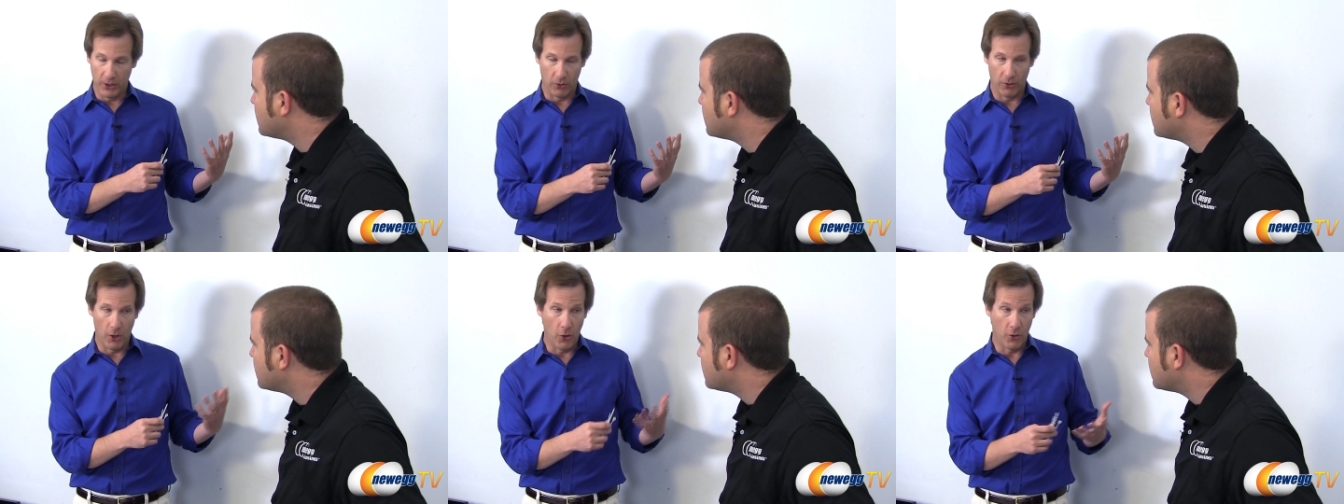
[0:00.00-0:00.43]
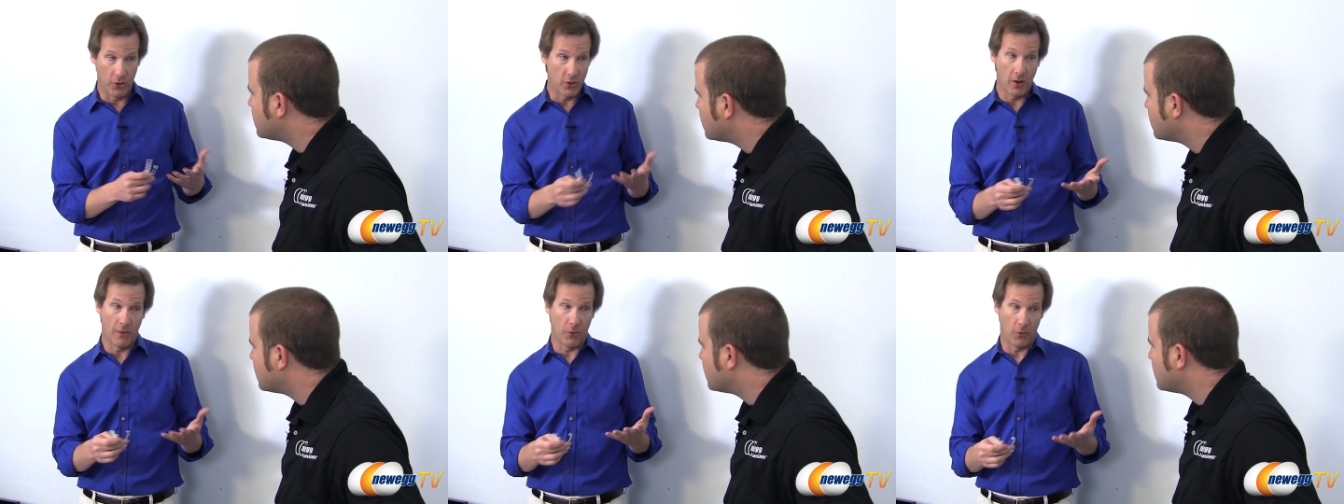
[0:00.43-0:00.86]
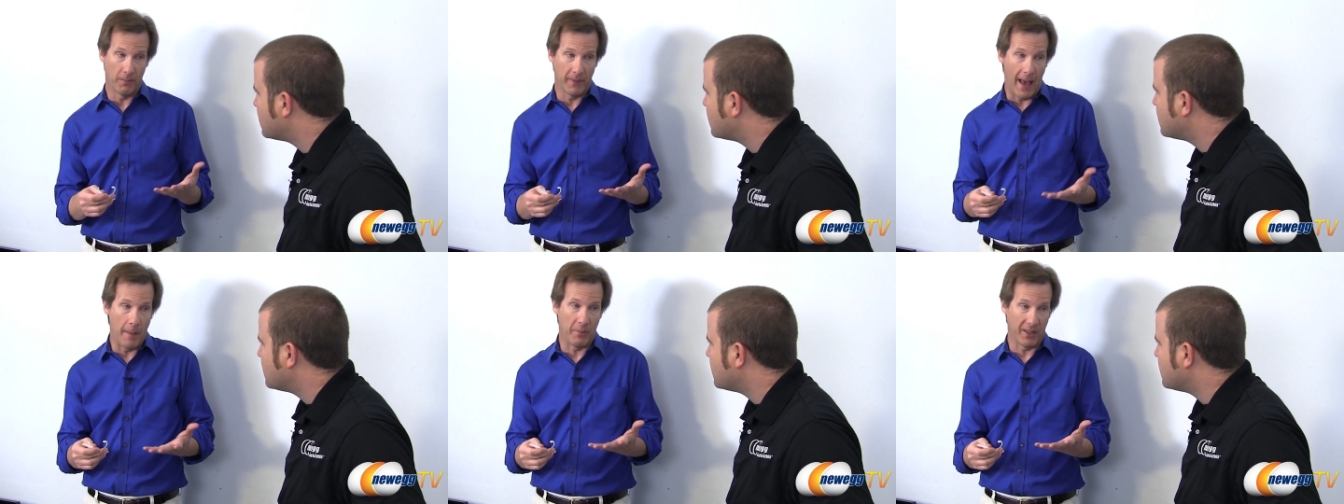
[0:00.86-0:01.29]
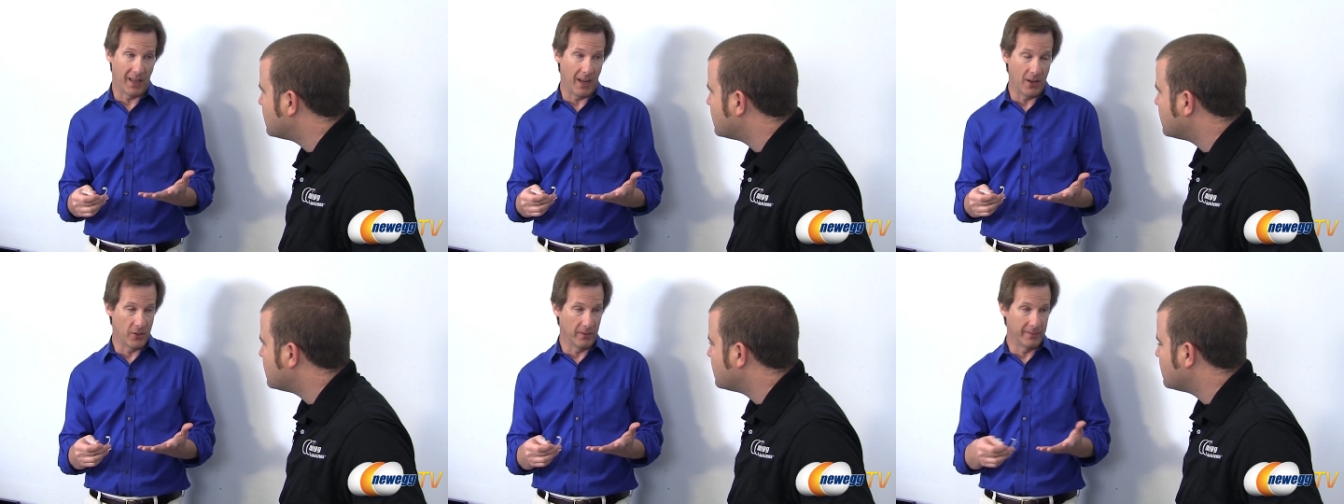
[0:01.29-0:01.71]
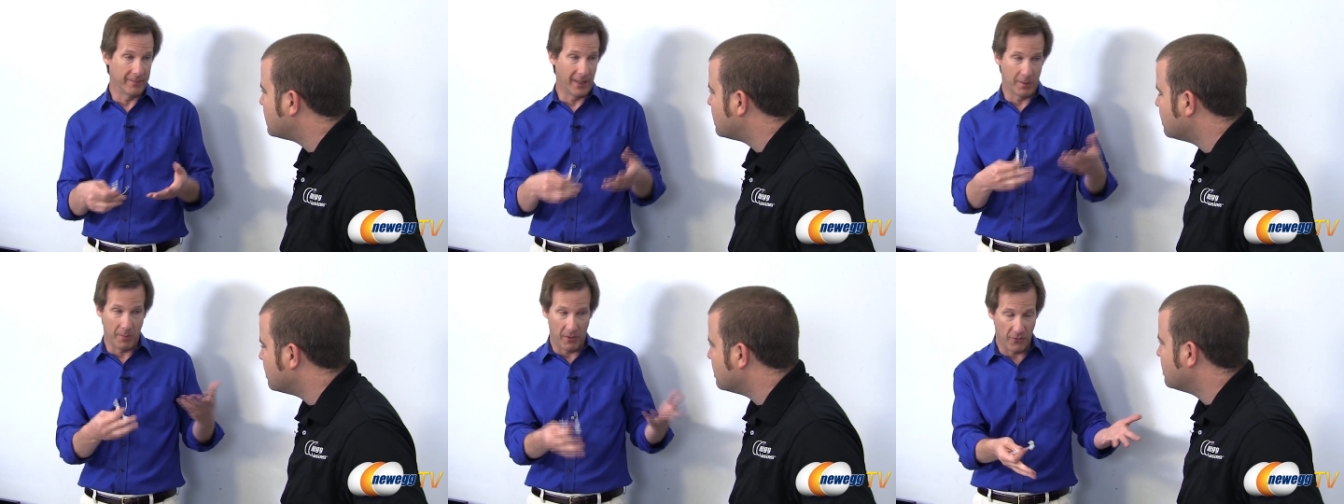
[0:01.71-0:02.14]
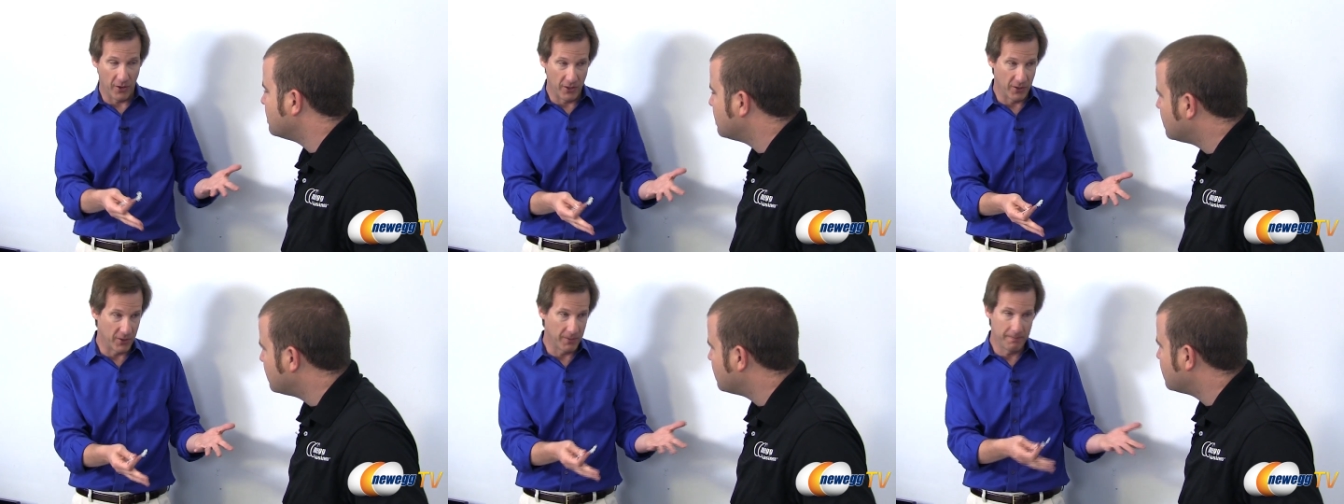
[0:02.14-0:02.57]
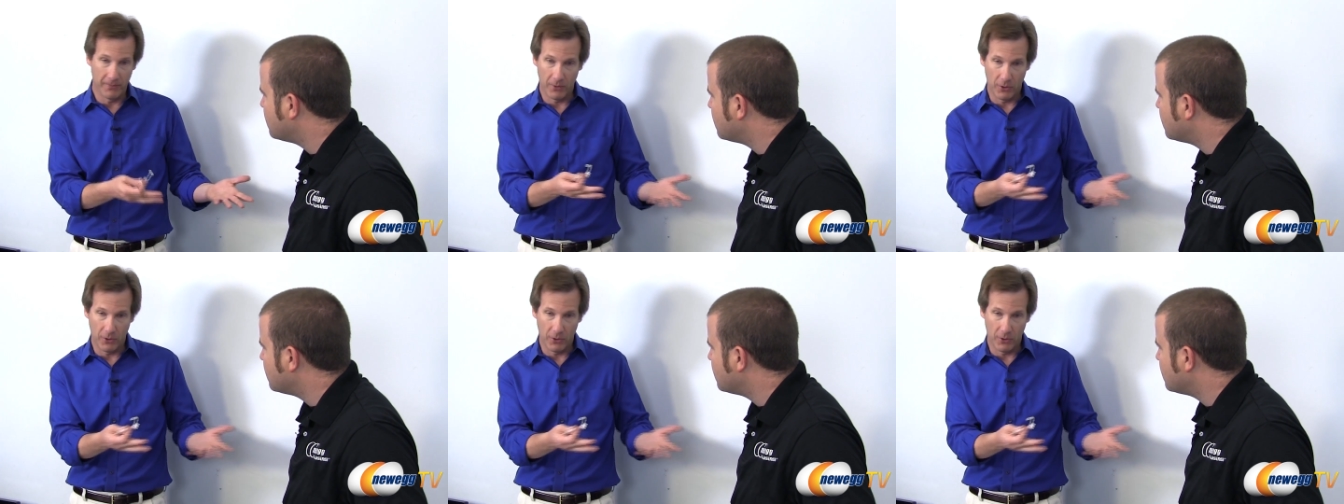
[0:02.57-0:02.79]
you know, load a server application, like mm-hmm. my friend's